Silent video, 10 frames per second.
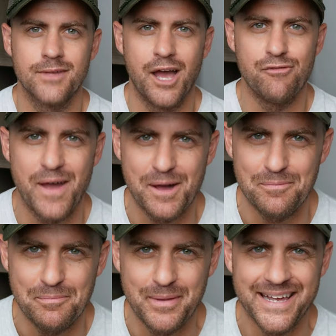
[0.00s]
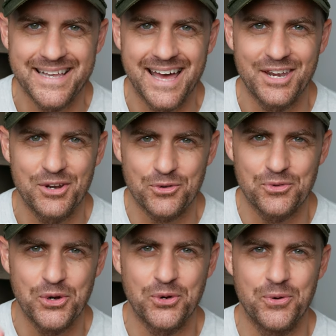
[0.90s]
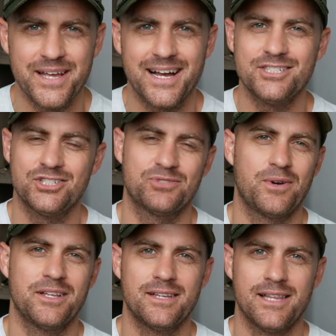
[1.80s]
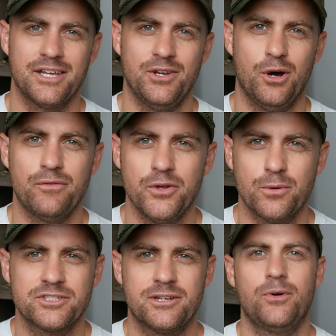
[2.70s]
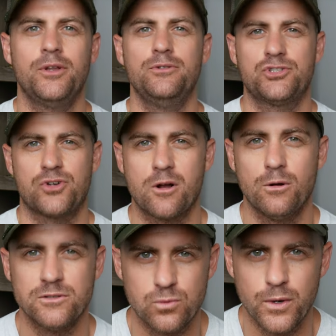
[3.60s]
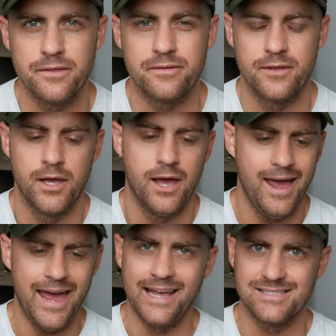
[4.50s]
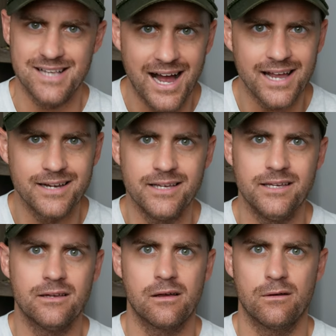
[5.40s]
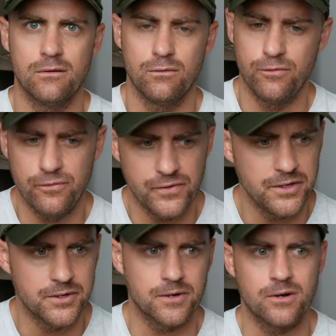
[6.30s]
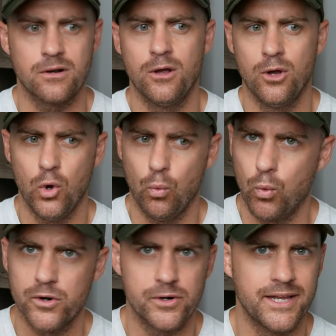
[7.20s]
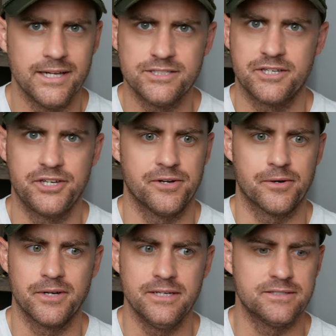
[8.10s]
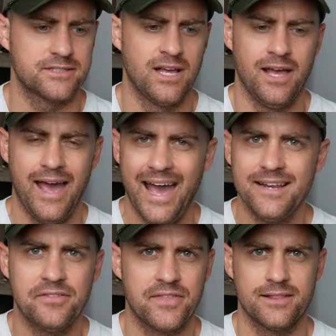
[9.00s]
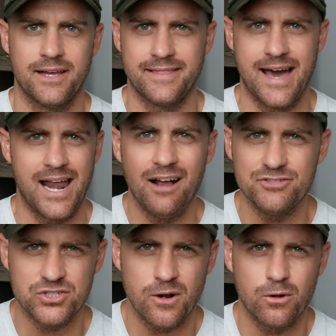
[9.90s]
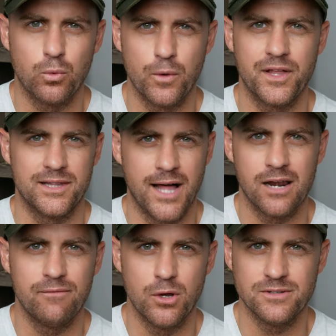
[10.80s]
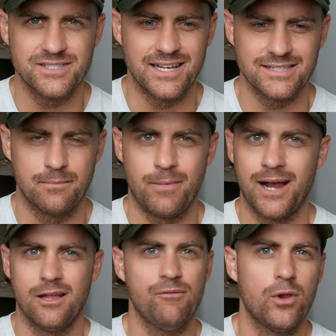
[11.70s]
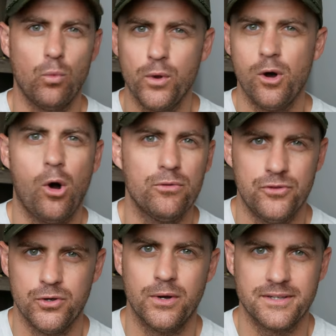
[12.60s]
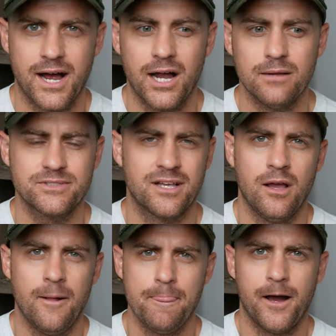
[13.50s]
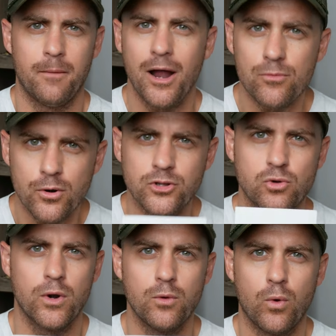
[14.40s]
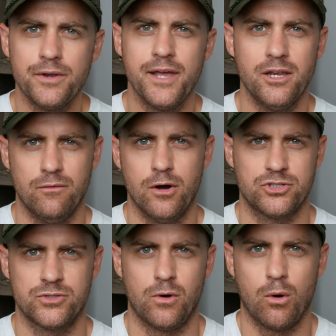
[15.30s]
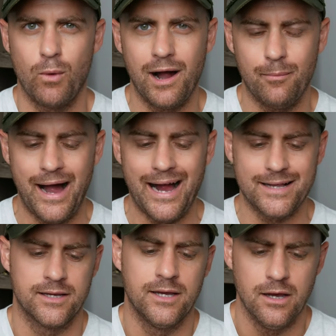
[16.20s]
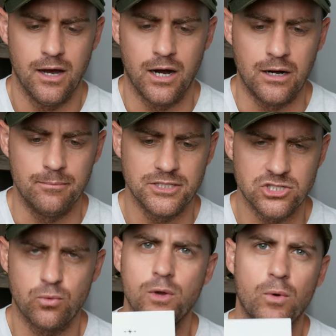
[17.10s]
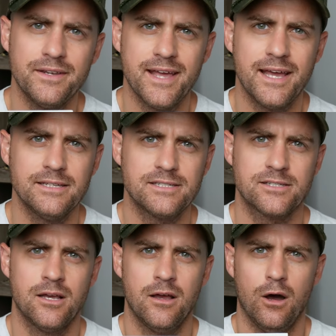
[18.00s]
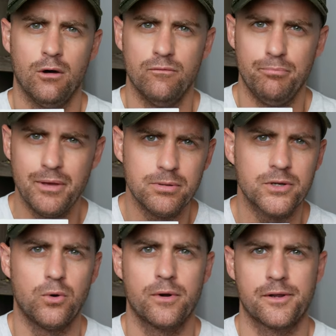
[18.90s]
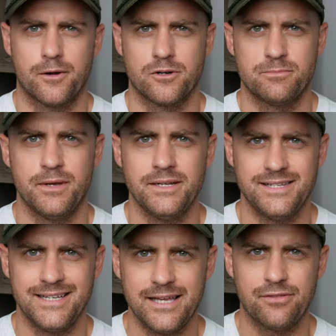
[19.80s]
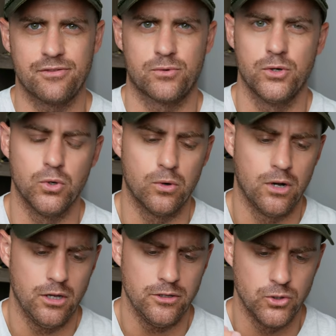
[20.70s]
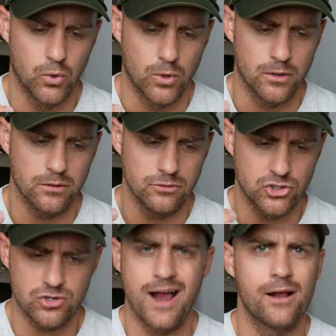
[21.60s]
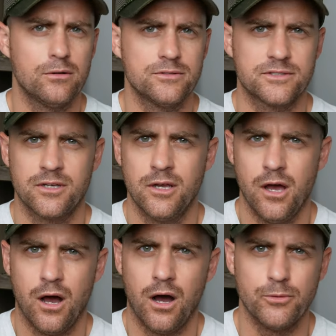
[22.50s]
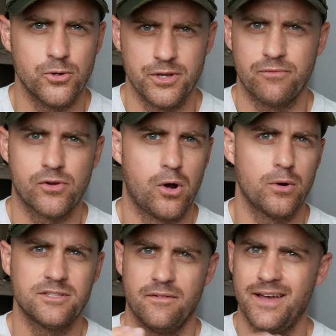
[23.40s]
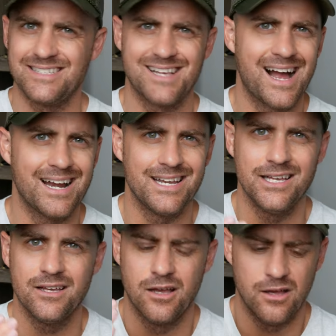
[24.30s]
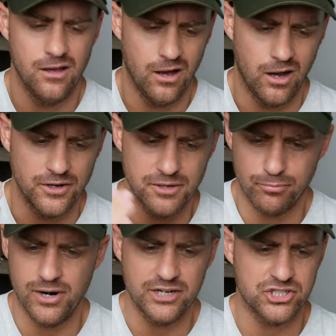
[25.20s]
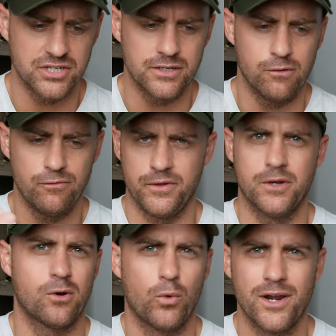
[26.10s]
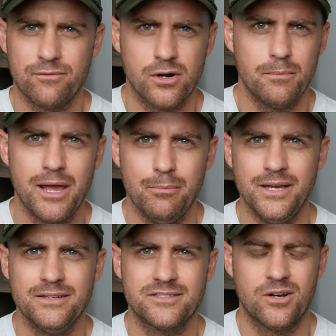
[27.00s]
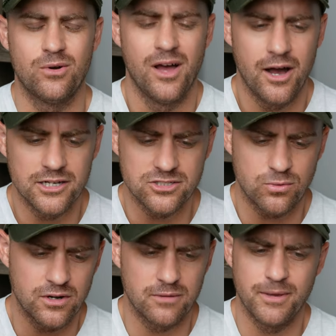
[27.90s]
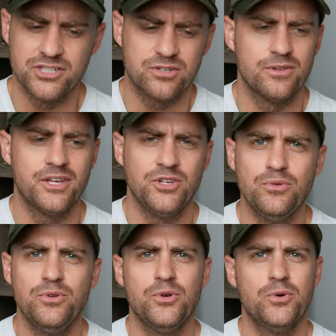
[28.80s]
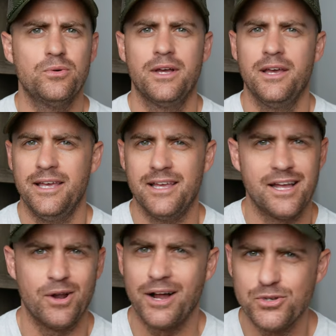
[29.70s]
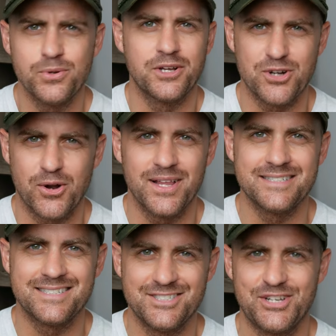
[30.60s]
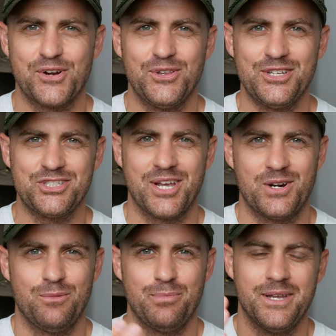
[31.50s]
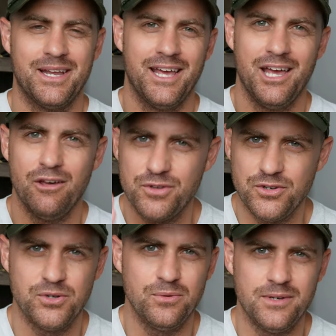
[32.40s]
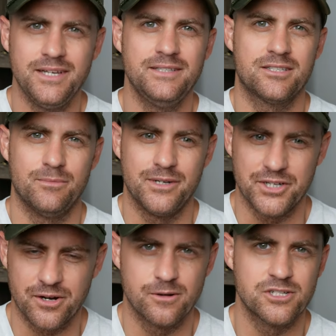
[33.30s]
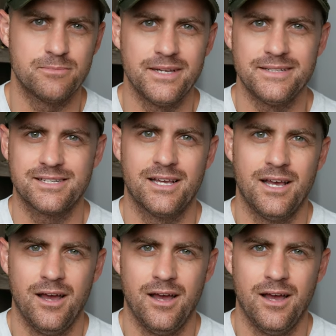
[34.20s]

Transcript: Hey fam, me again, real quick. I just wanted to let you know, if you are someone who struggles with anxiety, fear, worry, insecurities, anything like that. I've struggled with a lot of those things in my life, and we all do at times. Um, I wrote a twenty-one day devotional a while back. Um, it's twenty-one days of biblical encouragement to get through your trials, um, your difficulties of anxiety, uh, depression, fear, whatever it may be. So I just wanted to make sure that you knew, you know, I do guitar lessons here on this channel, but if you do need some encouragement,